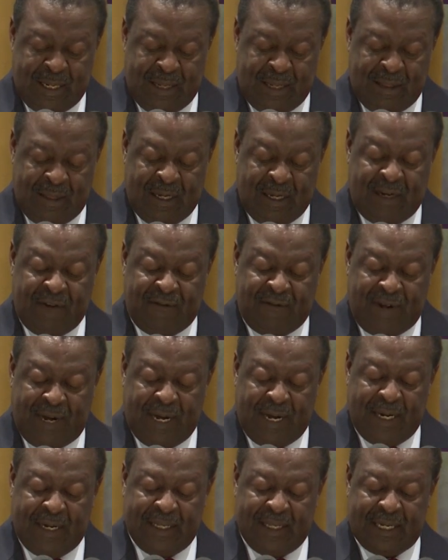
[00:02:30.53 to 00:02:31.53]
They
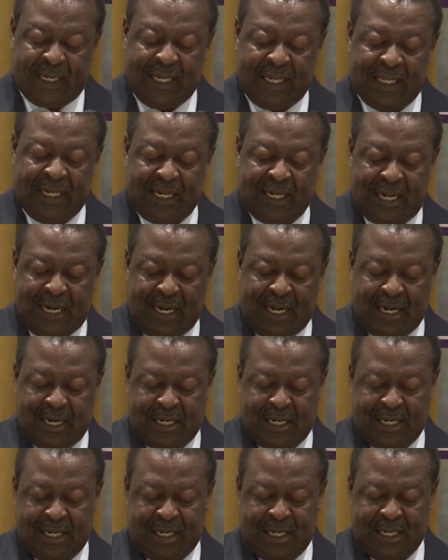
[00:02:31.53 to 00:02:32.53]
define the Kenyan
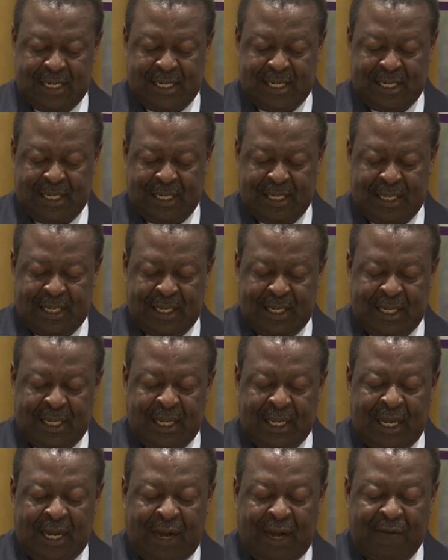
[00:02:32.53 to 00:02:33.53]
character.
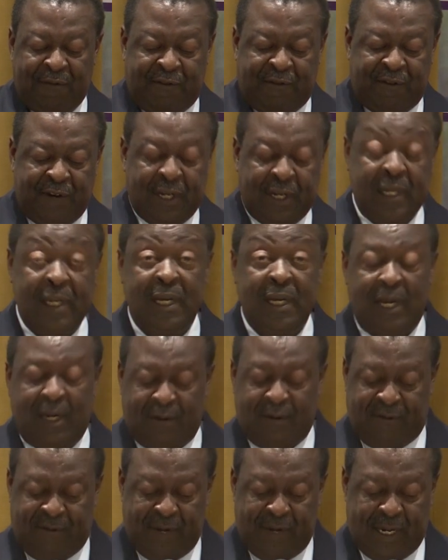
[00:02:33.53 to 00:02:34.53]
A free
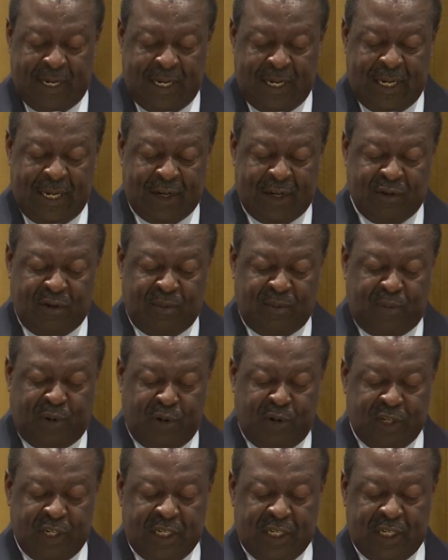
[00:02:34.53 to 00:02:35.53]
and fair electoral
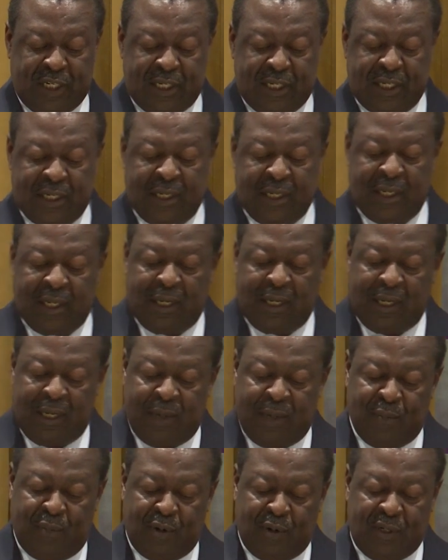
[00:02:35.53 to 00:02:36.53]
process
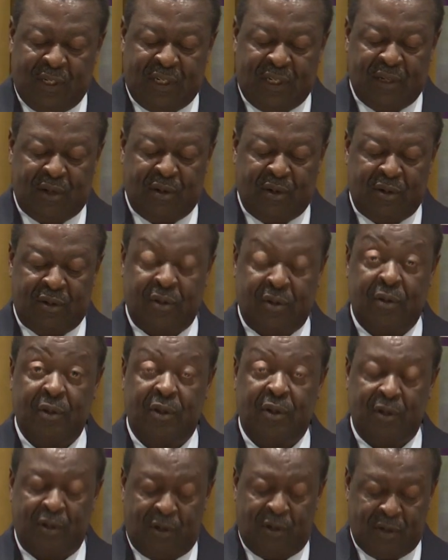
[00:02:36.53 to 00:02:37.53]
embodies the
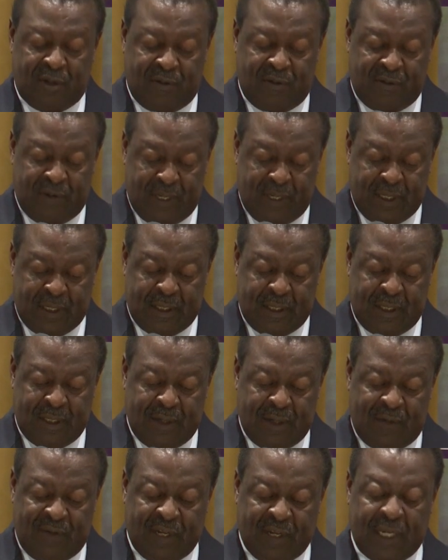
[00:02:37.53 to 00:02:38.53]
constitutional sovereignty
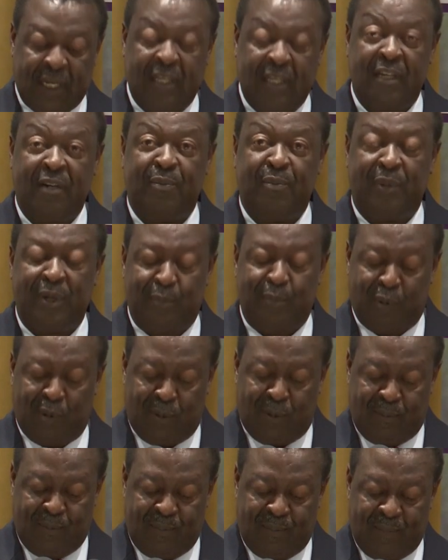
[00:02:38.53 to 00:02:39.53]
of the Kenyan people
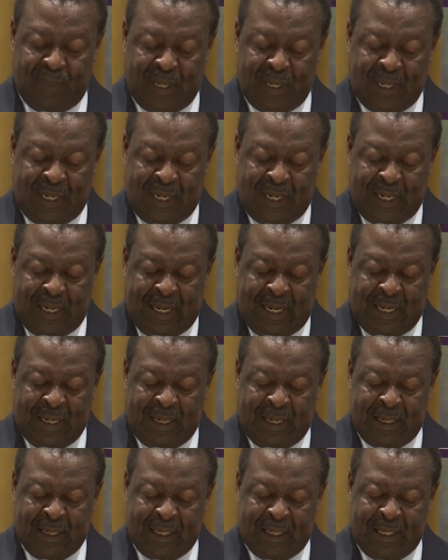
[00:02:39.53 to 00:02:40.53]

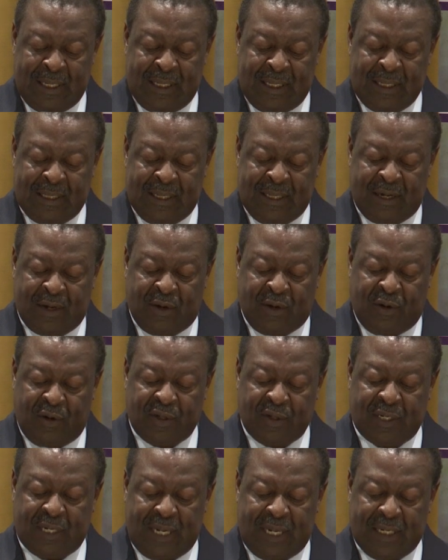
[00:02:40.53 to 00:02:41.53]
and is the
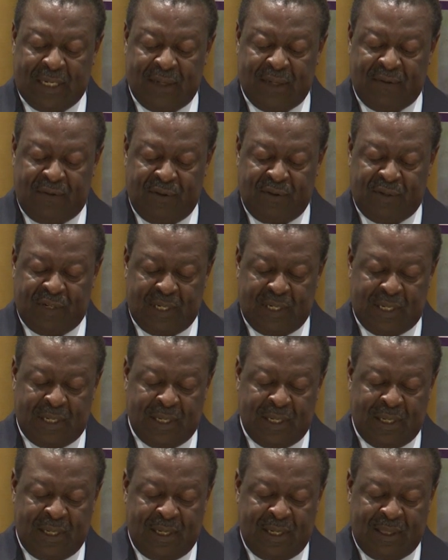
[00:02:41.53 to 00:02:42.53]
cross-cutting feature
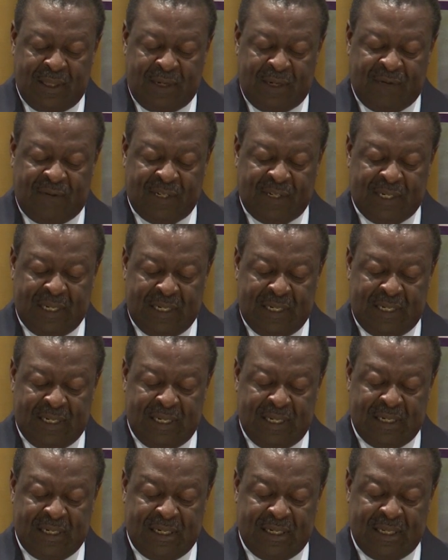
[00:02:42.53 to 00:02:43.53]
that
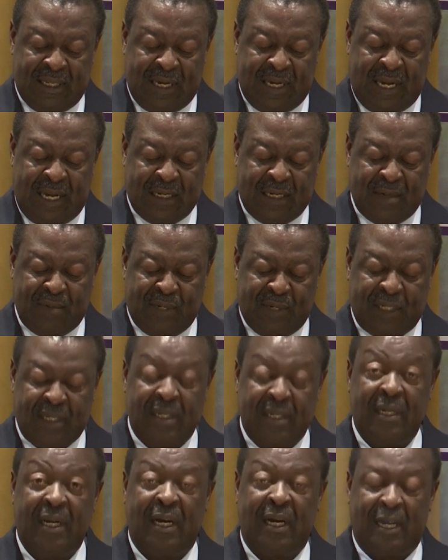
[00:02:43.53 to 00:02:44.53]
facilitates the
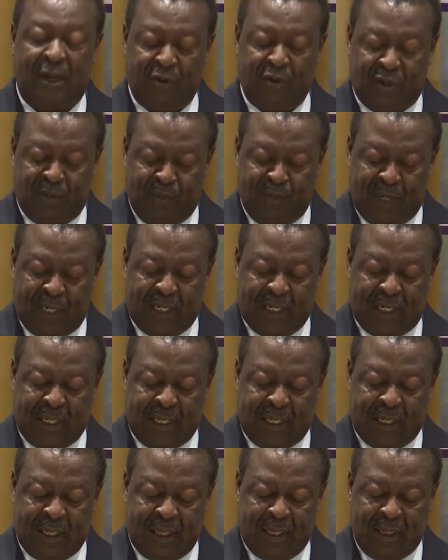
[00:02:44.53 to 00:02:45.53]
ultimate
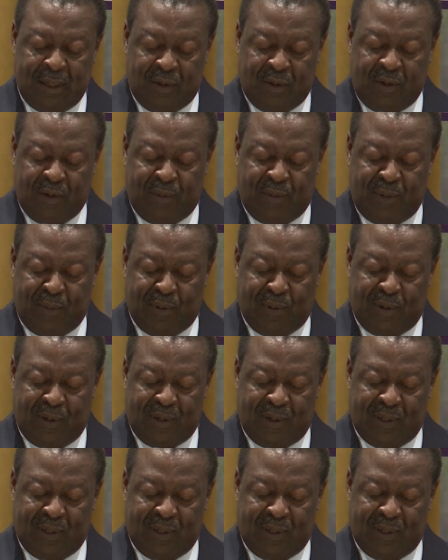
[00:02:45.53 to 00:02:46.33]
accountability to the people.